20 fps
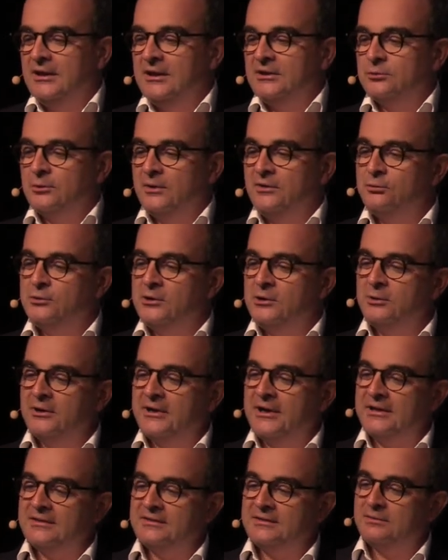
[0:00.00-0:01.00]
So if we
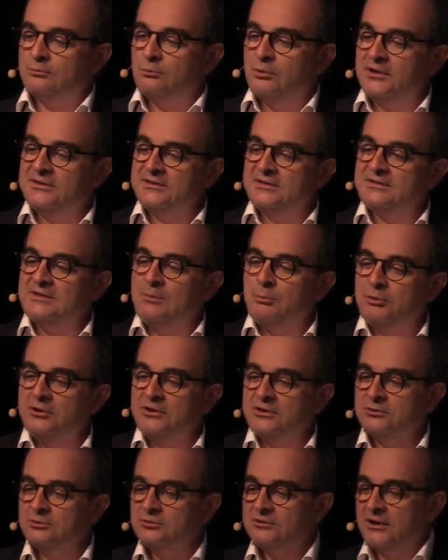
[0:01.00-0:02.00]
look at what is
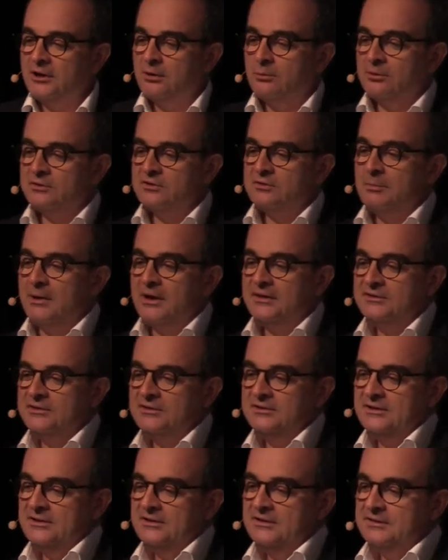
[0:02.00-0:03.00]
happening today around smart
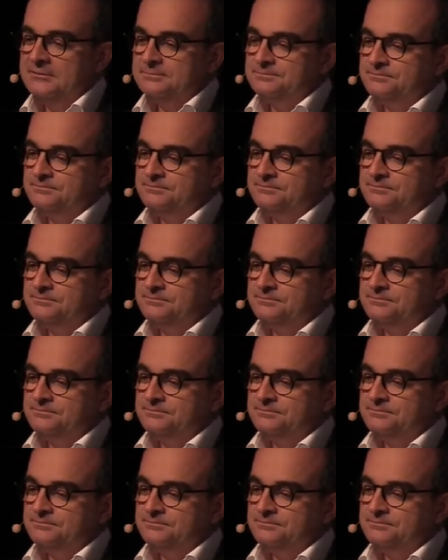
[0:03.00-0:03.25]
cities,